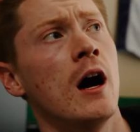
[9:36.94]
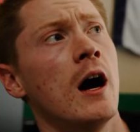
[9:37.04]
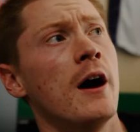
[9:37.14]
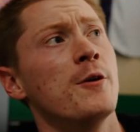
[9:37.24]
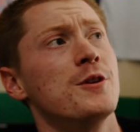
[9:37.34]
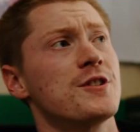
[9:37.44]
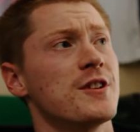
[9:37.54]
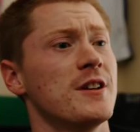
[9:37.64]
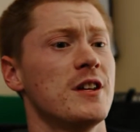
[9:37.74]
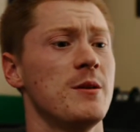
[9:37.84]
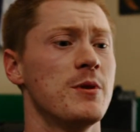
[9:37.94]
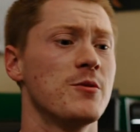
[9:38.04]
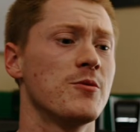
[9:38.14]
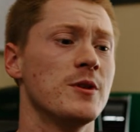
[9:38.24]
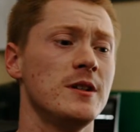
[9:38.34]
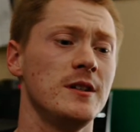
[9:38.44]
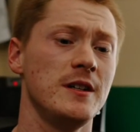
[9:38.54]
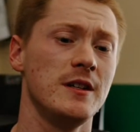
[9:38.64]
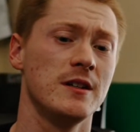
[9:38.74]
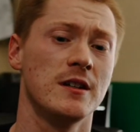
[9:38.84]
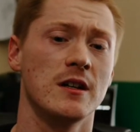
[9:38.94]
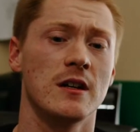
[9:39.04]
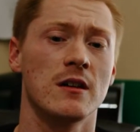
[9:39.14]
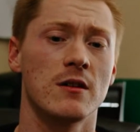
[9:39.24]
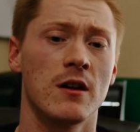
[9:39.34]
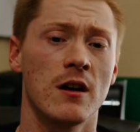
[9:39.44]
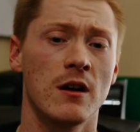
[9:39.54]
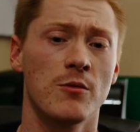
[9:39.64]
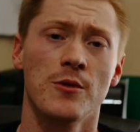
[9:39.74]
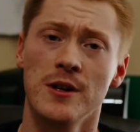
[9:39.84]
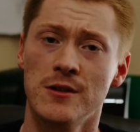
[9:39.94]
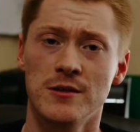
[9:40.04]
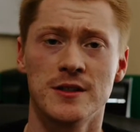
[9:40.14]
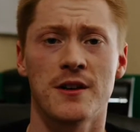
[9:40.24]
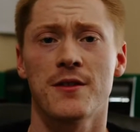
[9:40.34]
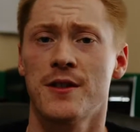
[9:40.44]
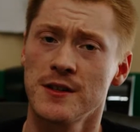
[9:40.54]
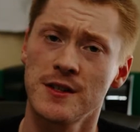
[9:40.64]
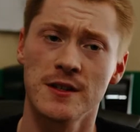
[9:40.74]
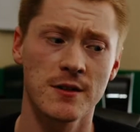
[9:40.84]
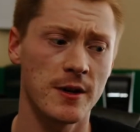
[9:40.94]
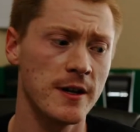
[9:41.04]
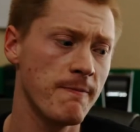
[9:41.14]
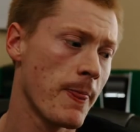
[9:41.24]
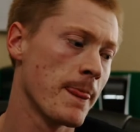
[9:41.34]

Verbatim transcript: I always try to keep it really uh, real and authentic, right?